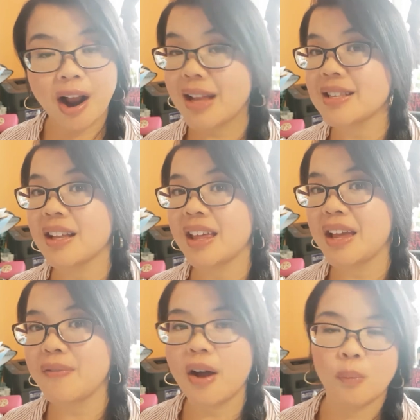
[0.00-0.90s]
I sell
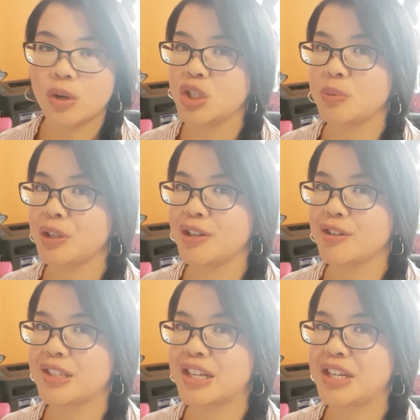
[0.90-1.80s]
Avon. Would you be
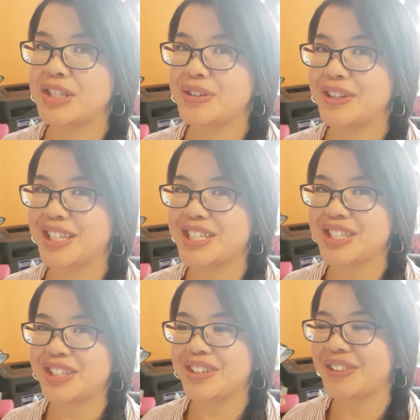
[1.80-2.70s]
interested in doing it
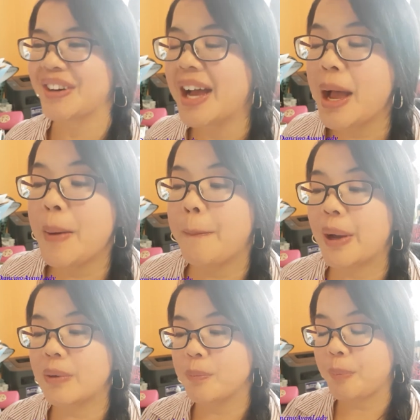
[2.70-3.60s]
too? But